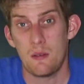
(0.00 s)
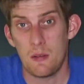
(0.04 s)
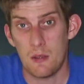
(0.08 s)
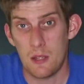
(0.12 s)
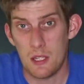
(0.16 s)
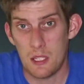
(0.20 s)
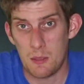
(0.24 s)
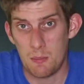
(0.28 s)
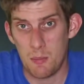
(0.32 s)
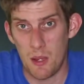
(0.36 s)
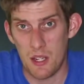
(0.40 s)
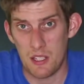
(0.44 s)

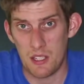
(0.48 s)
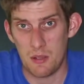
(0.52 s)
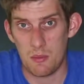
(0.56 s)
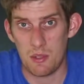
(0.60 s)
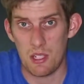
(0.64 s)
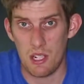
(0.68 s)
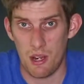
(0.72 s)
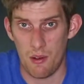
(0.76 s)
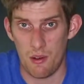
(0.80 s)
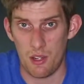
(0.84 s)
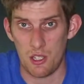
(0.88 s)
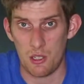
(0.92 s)
spend some
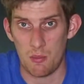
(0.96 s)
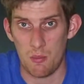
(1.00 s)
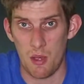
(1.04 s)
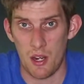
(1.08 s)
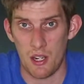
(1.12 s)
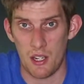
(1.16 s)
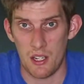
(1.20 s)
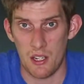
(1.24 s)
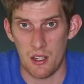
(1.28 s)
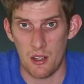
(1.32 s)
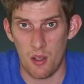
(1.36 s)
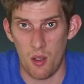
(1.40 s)
serious
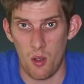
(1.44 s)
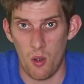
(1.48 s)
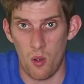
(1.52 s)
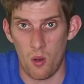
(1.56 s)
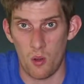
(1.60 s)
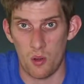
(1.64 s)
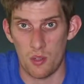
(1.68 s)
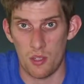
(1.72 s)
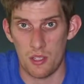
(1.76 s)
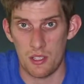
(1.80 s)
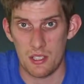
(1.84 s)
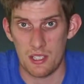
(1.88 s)
money
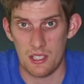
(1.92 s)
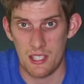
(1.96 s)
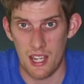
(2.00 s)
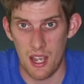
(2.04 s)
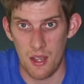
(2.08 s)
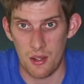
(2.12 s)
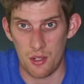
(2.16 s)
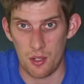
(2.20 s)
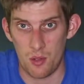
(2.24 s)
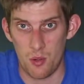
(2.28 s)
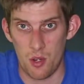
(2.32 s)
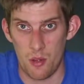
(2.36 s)
on
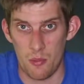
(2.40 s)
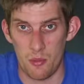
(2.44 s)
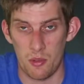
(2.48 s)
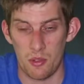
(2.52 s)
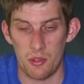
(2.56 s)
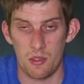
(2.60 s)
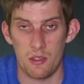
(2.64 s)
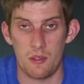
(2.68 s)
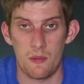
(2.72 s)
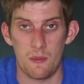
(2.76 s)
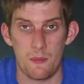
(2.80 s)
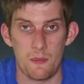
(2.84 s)
sound
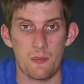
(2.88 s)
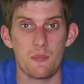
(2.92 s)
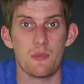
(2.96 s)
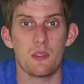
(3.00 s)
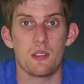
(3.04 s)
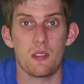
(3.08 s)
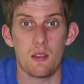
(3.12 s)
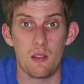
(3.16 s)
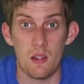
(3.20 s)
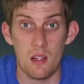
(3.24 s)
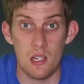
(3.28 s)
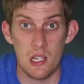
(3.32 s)
equipment,
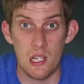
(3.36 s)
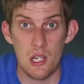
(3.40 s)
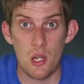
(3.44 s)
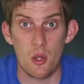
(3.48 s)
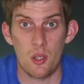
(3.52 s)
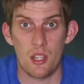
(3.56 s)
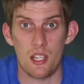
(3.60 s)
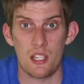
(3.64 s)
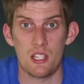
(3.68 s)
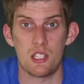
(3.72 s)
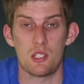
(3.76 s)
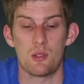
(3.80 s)

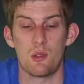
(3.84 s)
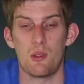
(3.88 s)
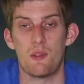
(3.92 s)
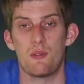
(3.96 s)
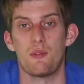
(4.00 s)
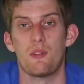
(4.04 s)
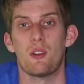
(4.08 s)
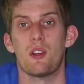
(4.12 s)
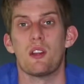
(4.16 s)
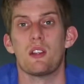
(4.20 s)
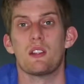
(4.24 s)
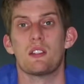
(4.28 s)
look into it
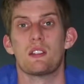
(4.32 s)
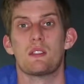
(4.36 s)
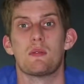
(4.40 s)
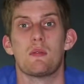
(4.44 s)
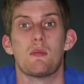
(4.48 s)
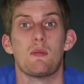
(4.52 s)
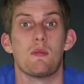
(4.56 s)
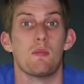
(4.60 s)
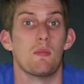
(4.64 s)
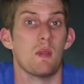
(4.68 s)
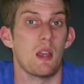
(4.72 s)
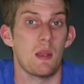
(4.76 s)
first.
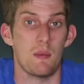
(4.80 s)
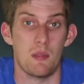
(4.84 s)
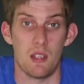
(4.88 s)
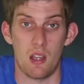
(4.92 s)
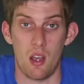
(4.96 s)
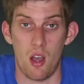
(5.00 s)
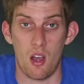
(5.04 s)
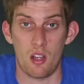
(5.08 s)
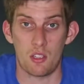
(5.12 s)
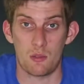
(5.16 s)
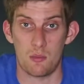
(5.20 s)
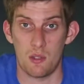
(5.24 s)
Maybe
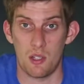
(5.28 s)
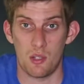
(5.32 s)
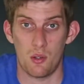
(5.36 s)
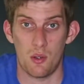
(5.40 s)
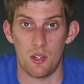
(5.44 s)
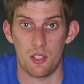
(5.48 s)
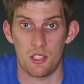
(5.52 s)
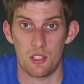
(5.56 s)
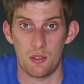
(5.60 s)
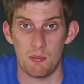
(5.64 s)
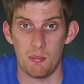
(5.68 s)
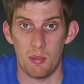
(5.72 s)
ask me a
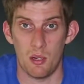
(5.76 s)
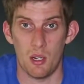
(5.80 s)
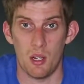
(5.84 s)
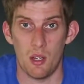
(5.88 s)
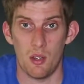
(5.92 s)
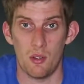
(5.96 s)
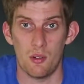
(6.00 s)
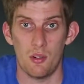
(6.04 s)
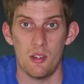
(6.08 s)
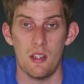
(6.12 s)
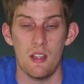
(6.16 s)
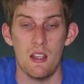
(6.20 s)
question
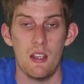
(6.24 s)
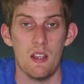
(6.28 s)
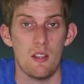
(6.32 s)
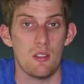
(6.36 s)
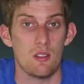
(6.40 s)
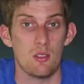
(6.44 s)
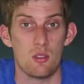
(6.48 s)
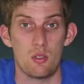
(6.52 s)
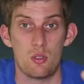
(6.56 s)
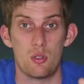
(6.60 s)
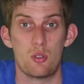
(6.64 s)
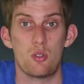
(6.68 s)
below.
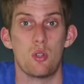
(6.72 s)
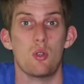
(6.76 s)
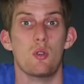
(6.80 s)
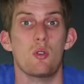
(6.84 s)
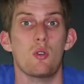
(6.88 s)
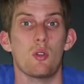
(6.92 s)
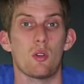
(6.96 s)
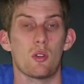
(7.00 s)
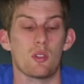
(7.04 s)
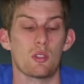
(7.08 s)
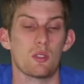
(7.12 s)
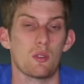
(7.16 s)
Do
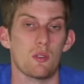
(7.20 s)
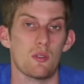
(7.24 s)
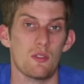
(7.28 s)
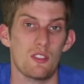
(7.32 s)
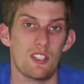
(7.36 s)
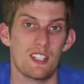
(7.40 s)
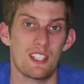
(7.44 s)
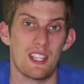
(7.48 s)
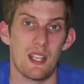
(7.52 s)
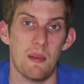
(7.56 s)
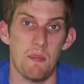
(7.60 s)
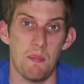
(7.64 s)
not sort of
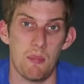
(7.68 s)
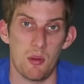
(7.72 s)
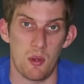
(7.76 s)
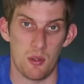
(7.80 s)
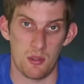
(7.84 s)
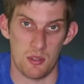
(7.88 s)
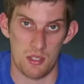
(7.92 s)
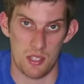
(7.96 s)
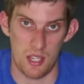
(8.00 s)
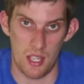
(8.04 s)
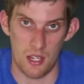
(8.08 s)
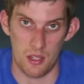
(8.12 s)
skimp
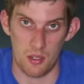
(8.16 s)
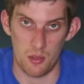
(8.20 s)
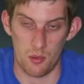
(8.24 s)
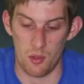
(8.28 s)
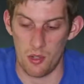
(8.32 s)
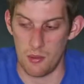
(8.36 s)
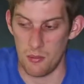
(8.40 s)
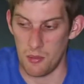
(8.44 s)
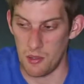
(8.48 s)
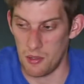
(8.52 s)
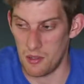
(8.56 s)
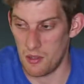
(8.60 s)
on sound
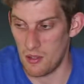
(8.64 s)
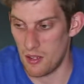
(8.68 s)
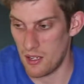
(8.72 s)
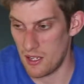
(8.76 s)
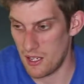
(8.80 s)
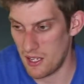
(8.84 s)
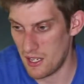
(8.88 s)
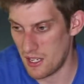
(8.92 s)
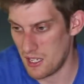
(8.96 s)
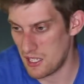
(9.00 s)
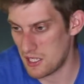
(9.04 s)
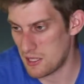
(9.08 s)
equipment
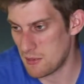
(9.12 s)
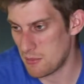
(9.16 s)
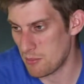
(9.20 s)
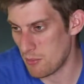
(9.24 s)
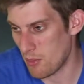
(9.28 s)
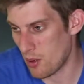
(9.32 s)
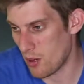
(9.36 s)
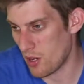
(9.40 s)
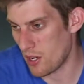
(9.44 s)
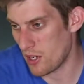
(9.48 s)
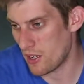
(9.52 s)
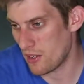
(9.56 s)
is
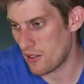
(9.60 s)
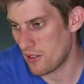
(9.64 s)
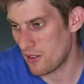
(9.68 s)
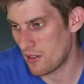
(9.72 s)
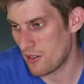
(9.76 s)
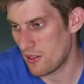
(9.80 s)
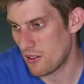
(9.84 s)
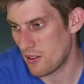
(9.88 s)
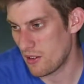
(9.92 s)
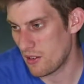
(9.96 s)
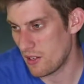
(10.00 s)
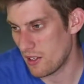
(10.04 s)
my
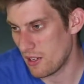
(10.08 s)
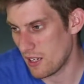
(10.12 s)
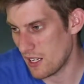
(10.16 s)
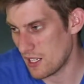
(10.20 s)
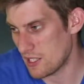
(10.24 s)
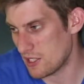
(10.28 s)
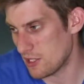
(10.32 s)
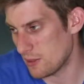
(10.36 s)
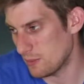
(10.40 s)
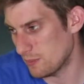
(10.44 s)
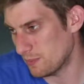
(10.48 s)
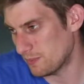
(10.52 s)

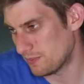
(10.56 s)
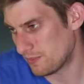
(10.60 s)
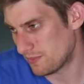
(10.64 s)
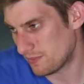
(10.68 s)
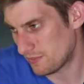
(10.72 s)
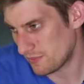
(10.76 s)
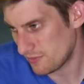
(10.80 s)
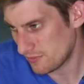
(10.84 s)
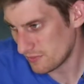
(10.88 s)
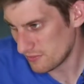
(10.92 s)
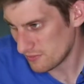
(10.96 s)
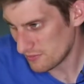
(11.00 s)
lesson.
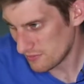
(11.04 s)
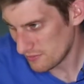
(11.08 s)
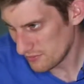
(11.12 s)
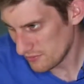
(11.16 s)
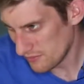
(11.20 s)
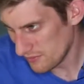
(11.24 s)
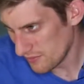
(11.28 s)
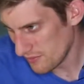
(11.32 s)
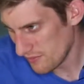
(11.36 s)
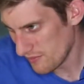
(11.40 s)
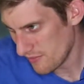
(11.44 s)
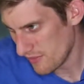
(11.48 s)

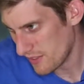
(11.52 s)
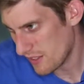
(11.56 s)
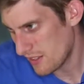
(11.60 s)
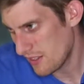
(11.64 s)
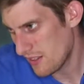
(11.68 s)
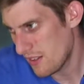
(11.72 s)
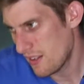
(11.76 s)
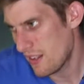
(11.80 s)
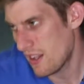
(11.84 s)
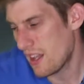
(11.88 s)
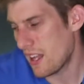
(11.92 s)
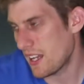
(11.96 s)

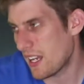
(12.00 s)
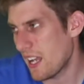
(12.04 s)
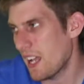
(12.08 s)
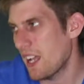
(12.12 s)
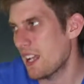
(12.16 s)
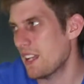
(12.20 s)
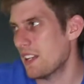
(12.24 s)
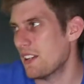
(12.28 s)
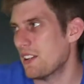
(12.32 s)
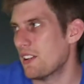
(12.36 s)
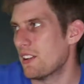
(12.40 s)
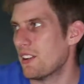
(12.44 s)

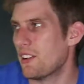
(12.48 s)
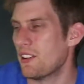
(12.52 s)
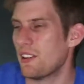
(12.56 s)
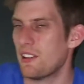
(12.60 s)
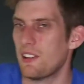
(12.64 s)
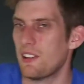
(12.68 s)
Okay,